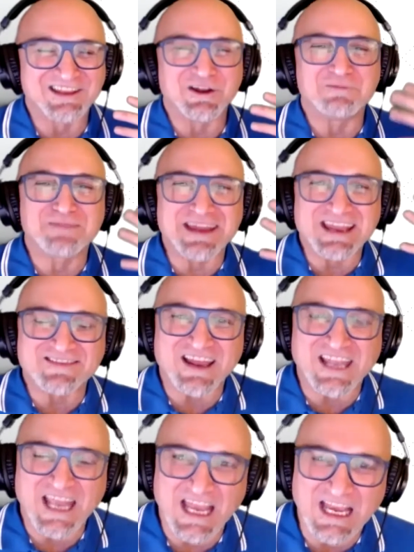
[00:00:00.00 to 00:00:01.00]
being in
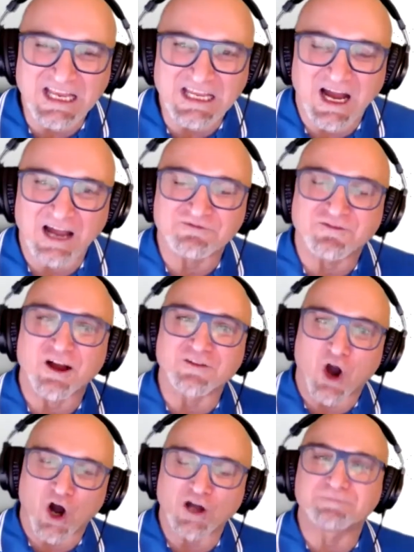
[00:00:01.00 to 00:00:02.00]
that heat, I find
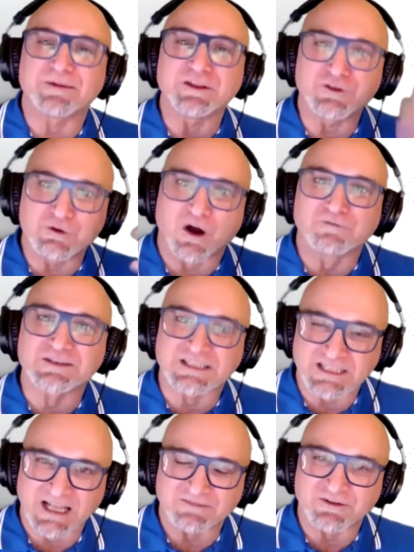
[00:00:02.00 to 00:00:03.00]
odd, but you
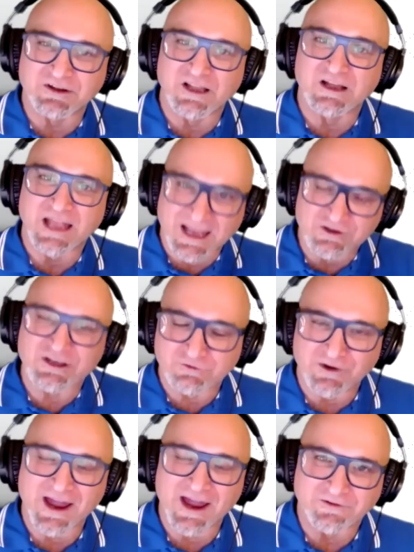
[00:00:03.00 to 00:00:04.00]
obviously love it. Like, how do you get
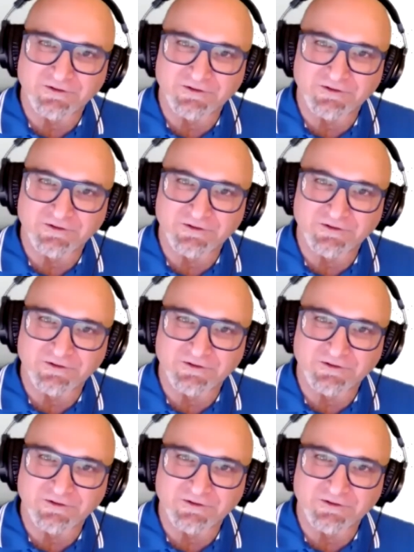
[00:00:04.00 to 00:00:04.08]
around?